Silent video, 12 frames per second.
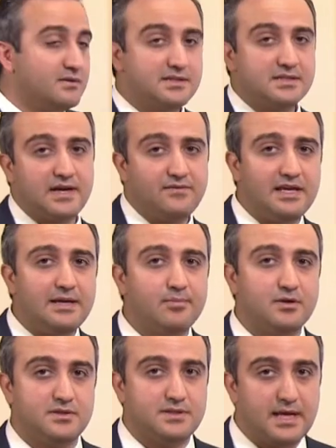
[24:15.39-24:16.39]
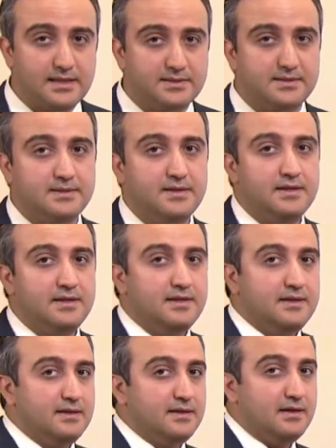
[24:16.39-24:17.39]
70%
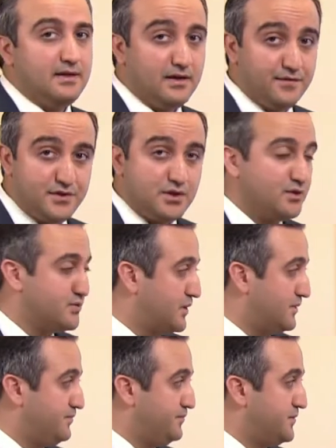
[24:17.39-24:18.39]
of children.